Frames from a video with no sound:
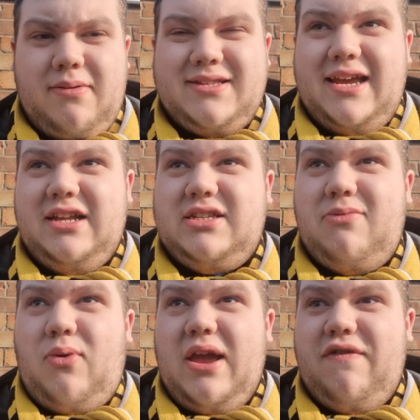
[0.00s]
taking some
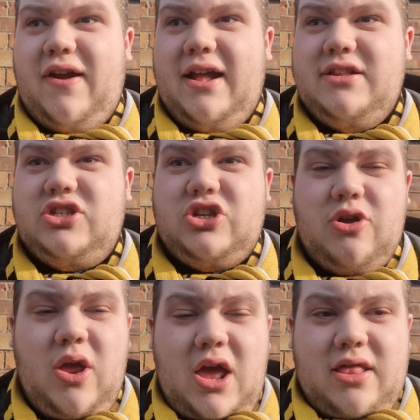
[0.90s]
away fans, so
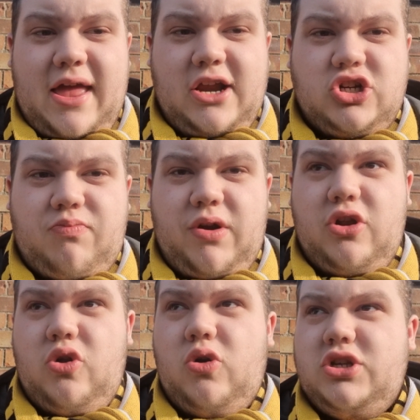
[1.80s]
they should bring
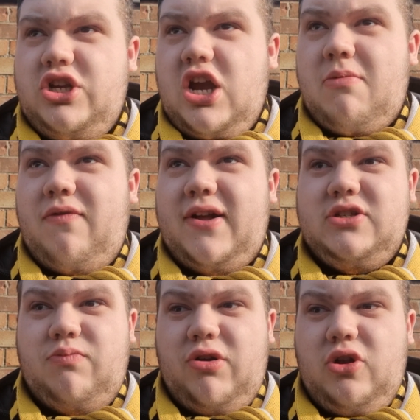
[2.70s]
the noise. The Yarmouth fans
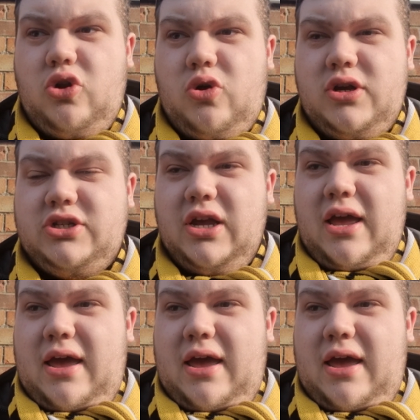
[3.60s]
will bring the noise.